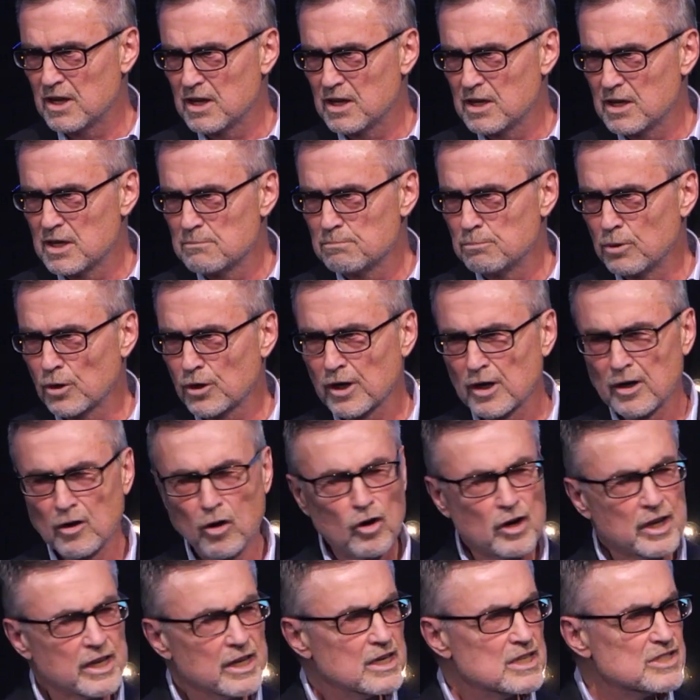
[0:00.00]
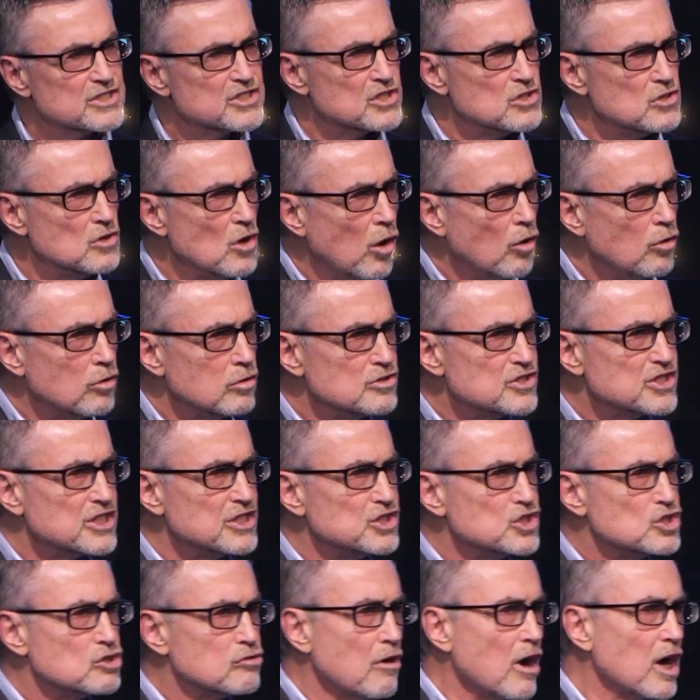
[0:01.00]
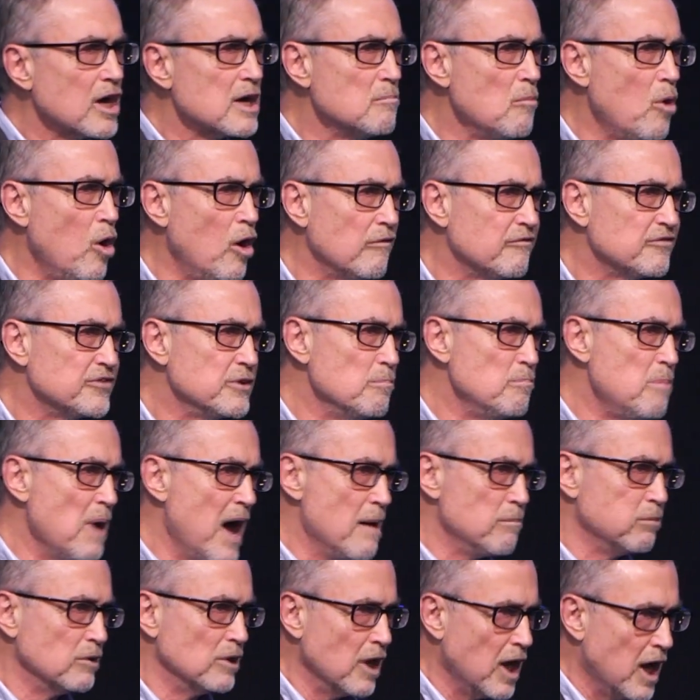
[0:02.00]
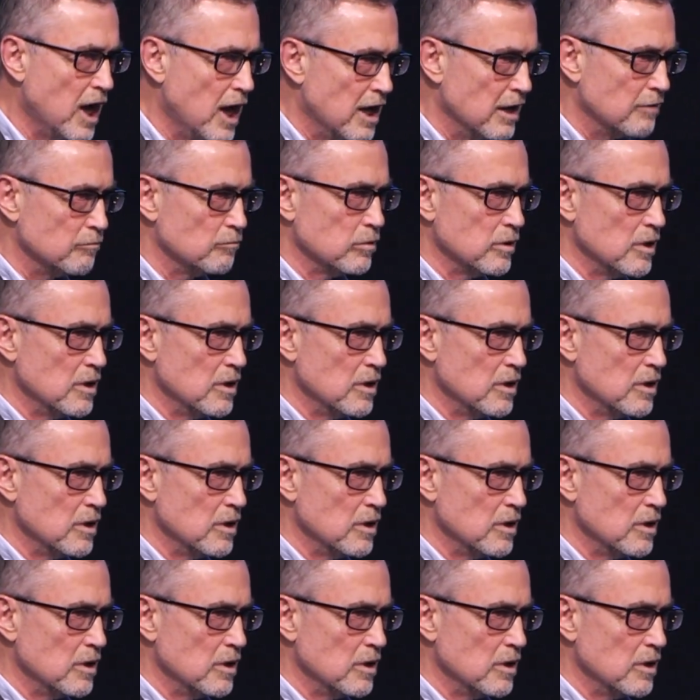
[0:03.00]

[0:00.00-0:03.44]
put a hook in his nose and drug him off to Babylon.